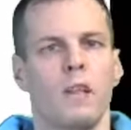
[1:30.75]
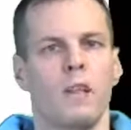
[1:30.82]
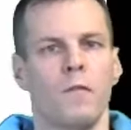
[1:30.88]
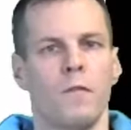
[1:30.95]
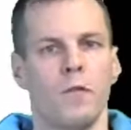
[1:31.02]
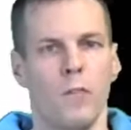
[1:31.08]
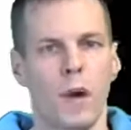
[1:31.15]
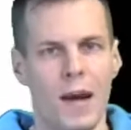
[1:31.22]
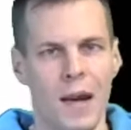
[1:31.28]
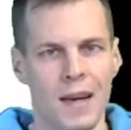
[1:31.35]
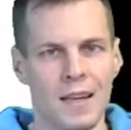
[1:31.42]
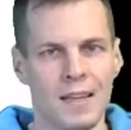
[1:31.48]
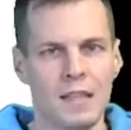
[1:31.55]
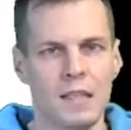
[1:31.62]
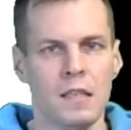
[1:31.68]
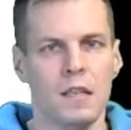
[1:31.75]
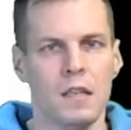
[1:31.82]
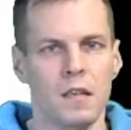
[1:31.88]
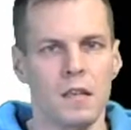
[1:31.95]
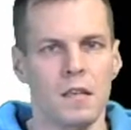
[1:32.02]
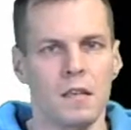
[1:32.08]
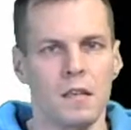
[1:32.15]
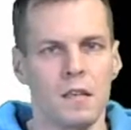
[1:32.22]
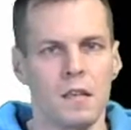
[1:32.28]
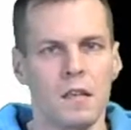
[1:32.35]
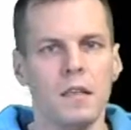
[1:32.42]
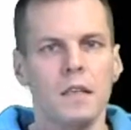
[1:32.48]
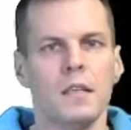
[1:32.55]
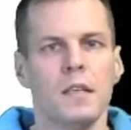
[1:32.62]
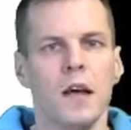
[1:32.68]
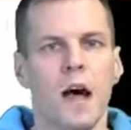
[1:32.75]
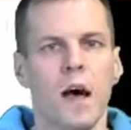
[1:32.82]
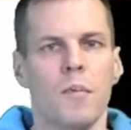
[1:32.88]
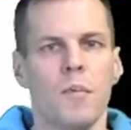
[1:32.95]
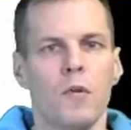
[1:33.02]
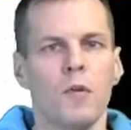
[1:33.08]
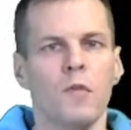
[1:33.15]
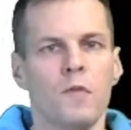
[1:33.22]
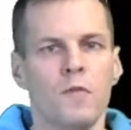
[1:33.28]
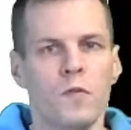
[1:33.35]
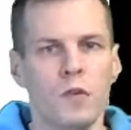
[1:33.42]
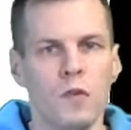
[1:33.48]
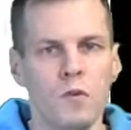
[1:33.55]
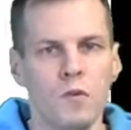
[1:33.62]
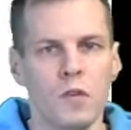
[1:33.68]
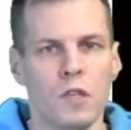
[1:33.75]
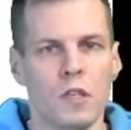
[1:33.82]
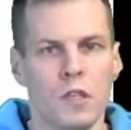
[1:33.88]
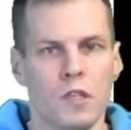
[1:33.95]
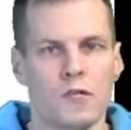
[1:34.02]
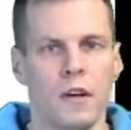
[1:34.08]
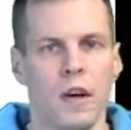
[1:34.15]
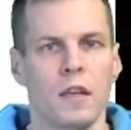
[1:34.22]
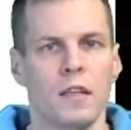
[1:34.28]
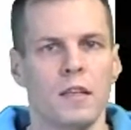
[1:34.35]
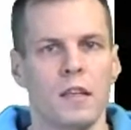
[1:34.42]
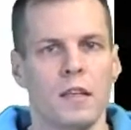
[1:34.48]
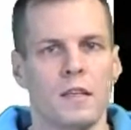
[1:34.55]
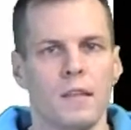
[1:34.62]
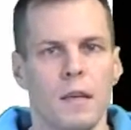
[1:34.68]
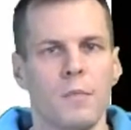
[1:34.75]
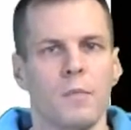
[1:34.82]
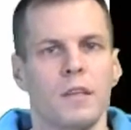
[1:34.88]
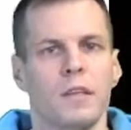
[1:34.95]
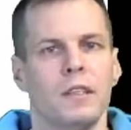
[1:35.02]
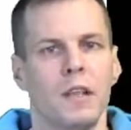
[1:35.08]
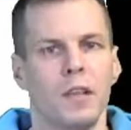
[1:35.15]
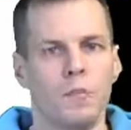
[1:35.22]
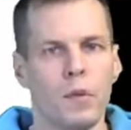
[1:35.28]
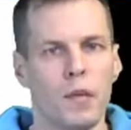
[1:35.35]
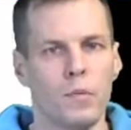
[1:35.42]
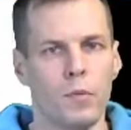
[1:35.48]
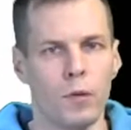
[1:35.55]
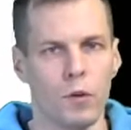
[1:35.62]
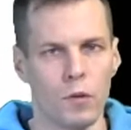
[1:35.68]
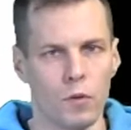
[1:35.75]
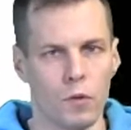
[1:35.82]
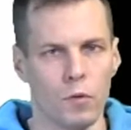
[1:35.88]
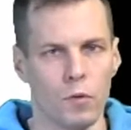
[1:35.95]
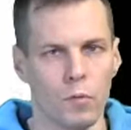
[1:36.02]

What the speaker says: the firm has, this approach views strategy as something that people do.